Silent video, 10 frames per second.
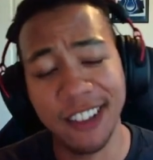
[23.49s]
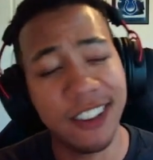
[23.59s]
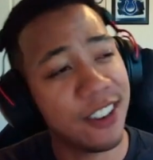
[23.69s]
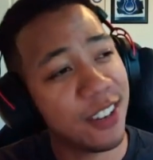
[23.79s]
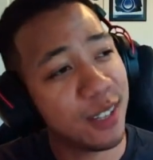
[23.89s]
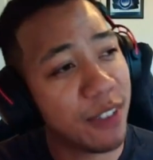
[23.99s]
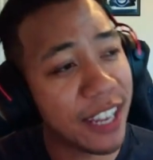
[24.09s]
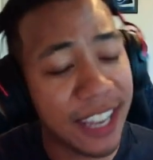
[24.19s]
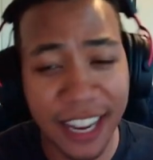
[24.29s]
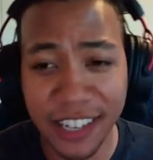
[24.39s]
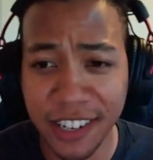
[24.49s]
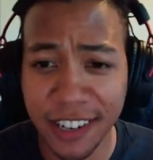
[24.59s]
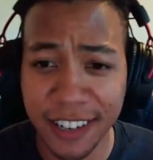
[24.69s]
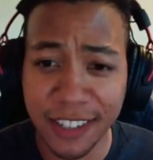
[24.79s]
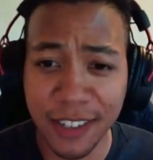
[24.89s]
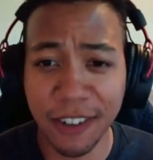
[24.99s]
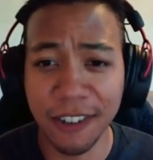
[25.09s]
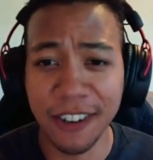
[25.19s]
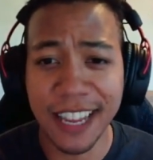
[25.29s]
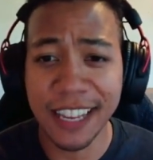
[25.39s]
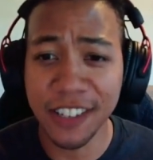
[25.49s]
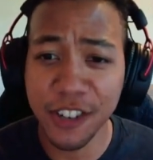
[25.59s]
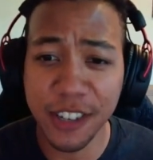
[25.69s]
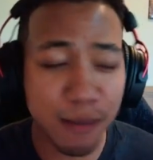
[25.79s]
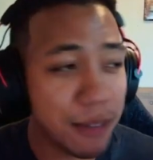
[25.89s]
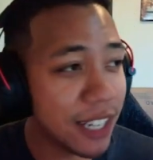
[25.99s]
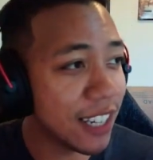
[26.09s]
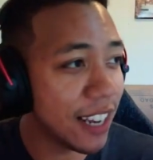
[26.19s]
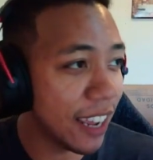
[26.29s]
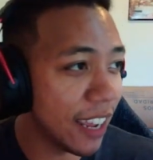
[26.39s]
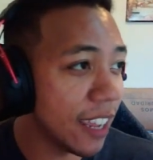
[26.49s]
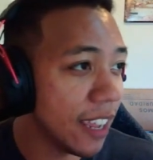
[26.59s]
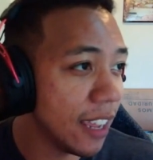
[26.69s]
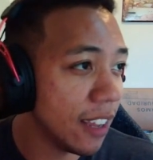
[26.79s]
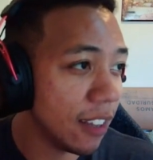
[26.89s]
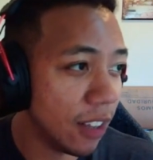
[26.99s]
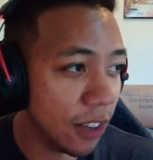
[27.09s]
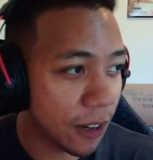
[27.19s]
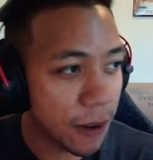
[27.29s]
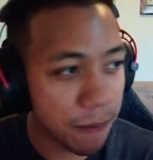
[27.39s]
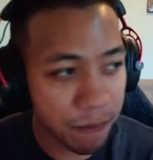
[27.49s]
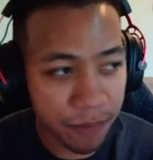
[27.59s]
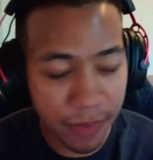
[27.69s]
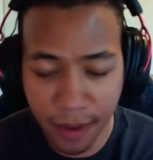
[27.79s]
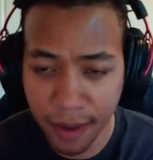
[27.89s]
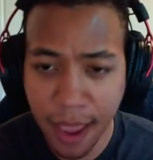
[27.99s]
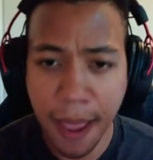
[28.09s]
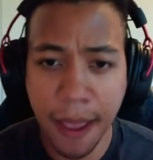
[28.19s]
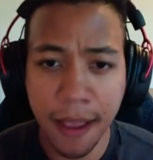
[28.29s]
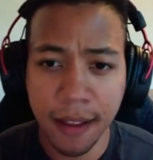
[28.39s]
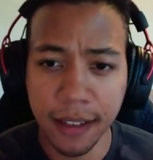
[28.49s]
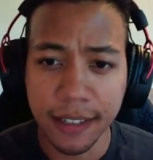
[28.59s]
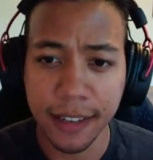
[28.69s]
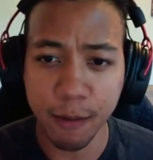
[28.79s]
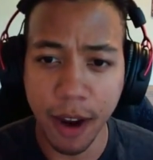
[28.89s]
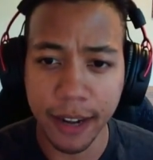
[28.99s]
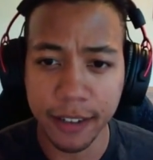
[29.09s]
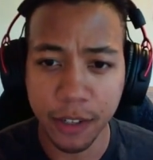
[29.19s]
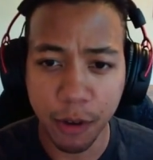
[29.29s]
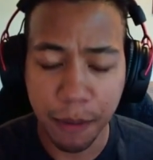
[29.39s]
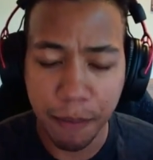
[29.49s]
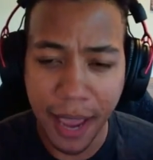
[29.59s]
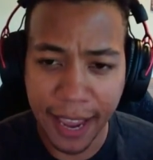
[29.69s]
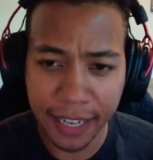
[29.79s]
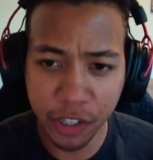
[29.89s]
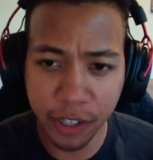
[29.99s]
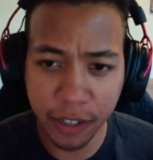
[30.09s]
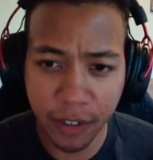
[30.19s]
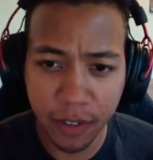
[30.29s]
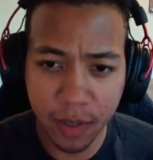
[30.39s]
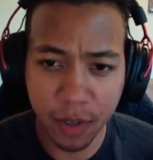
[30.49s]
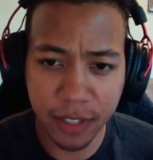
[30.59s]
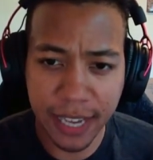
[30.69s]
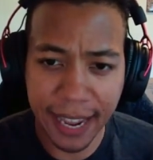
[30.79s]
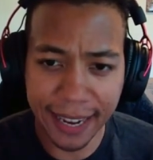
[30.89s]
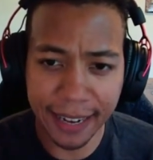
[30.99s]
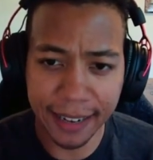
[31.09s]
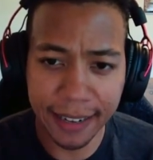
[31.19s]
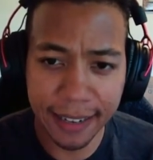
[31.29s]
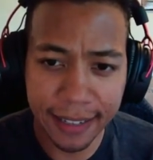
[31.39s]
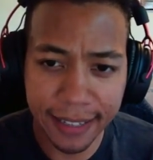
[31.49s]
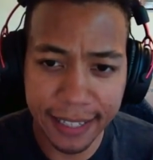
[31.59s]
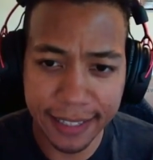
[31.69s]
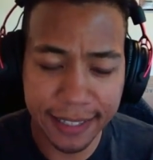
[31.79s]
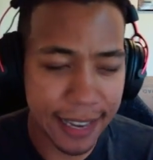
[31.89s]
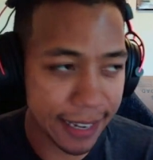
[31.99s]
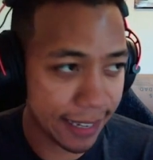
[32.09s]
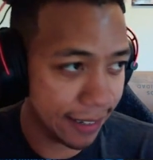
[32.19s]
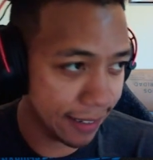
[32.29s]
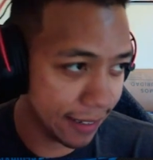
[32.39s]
You know, he's vacationing, so it's just me today. Look, let's get right into it. Patrick Surtain the second.